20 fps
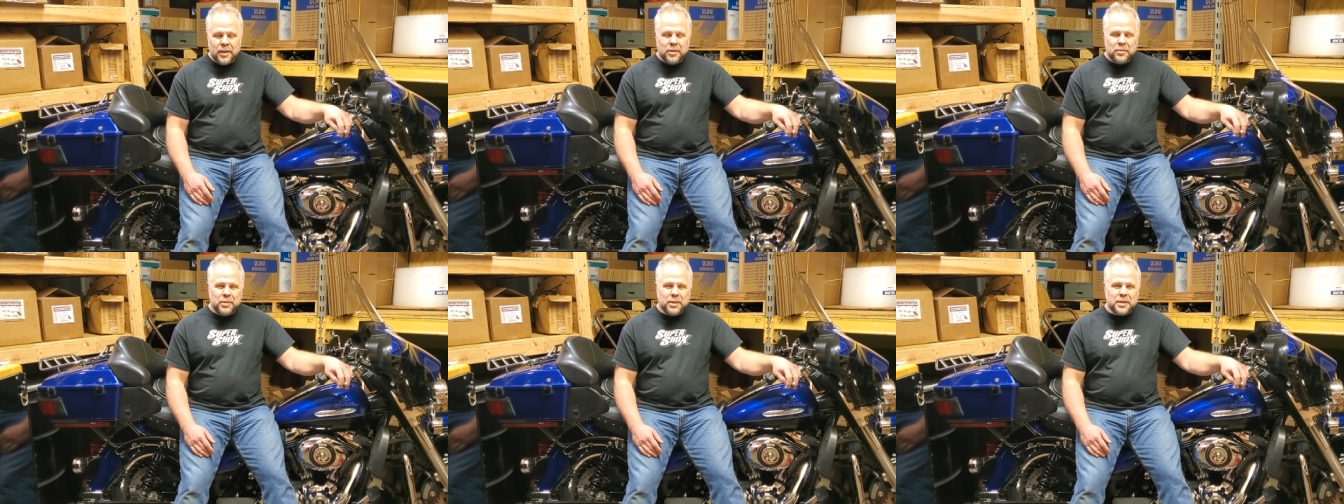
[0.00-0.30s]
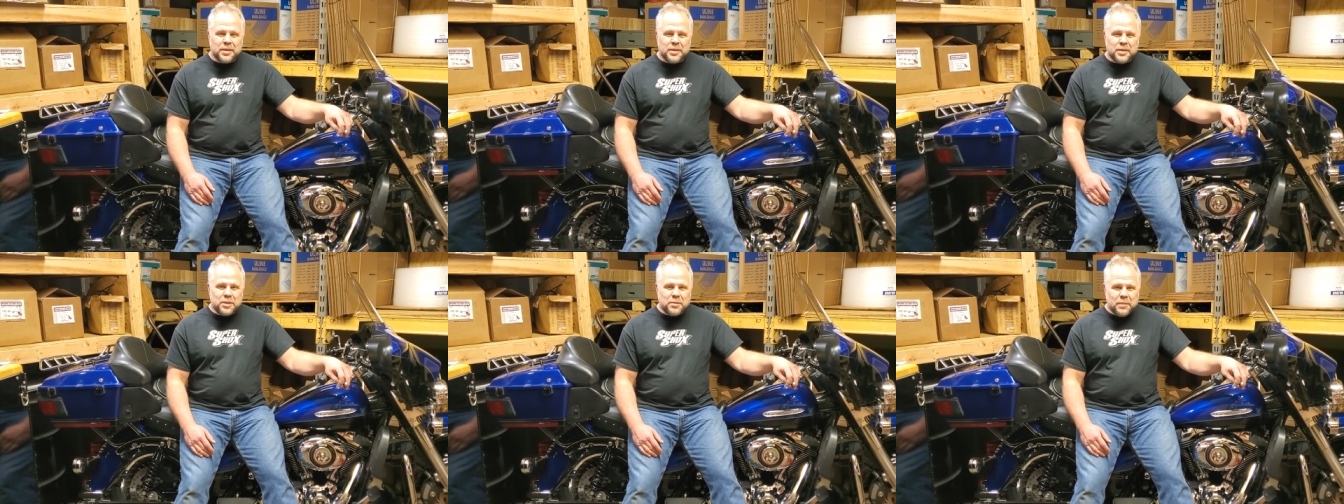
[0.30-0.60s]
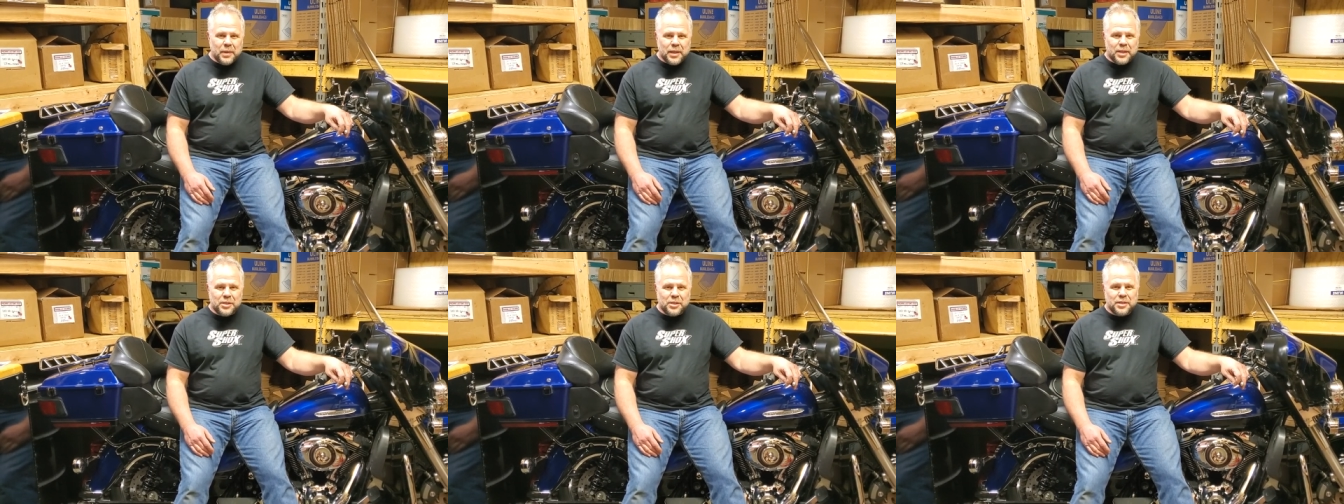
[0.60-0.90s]
but the
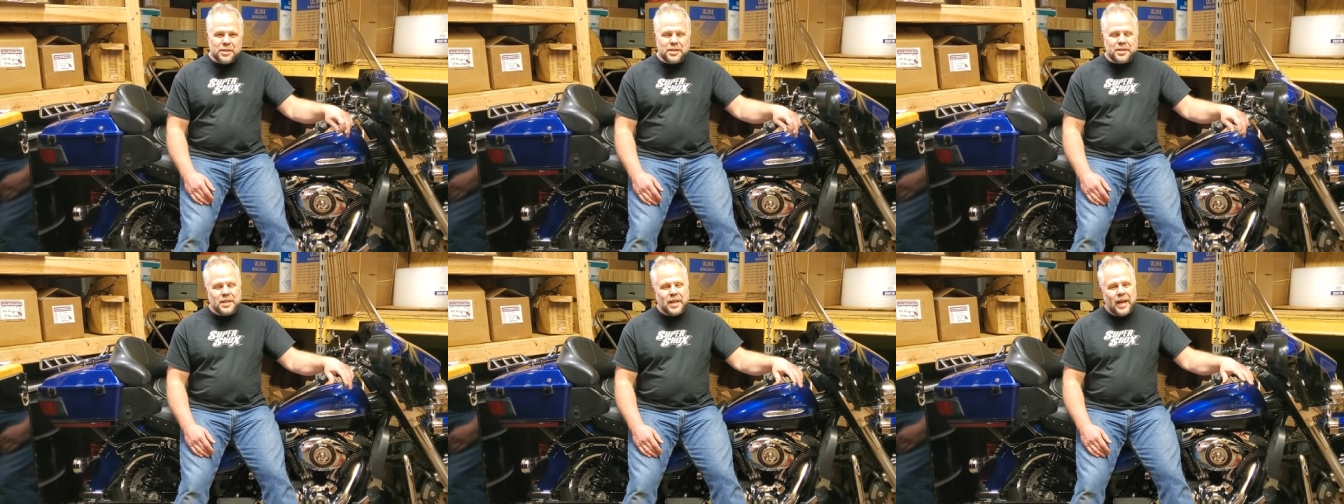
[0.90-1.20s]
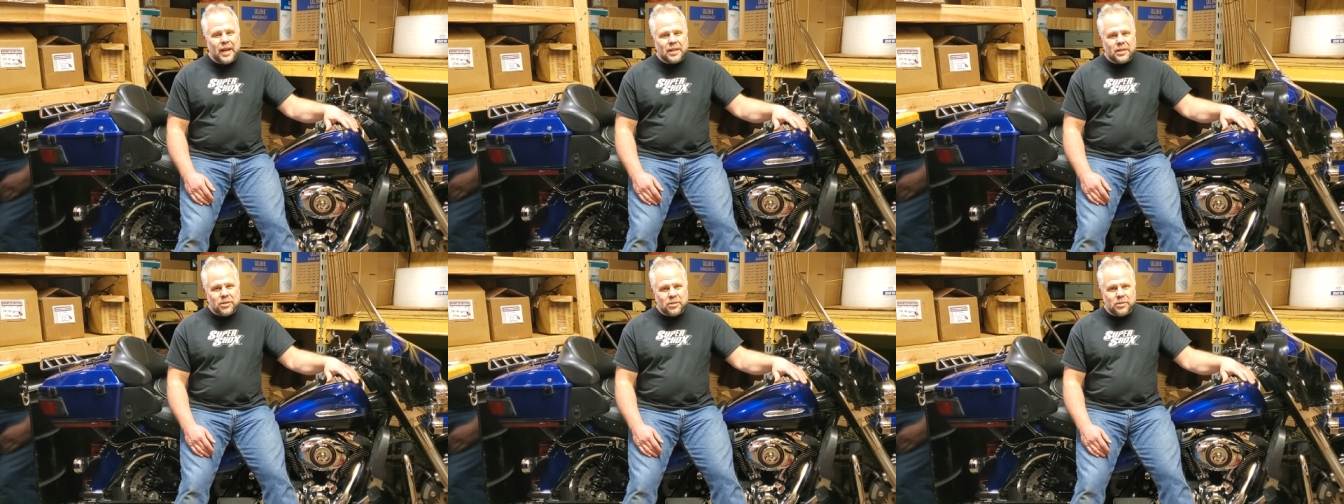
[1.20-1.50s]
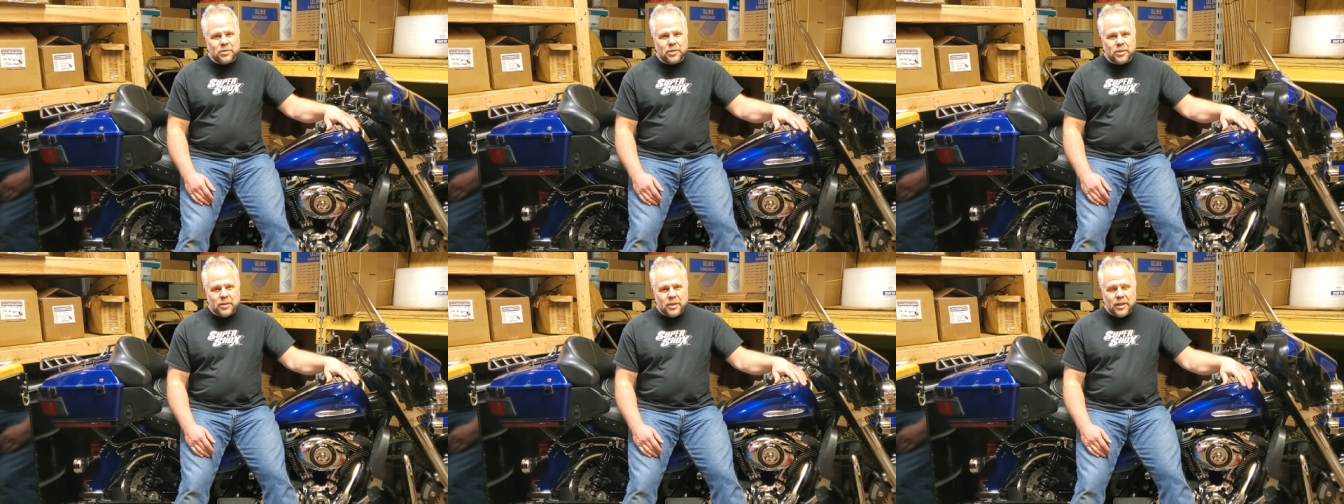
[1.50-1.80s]
suspension's not
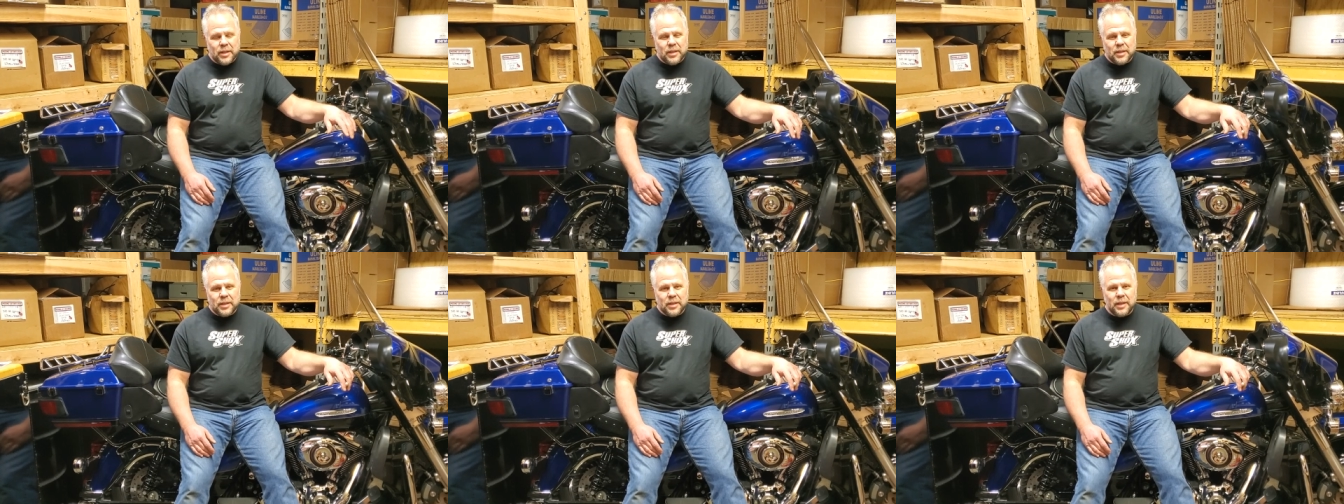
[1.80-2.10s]
so good.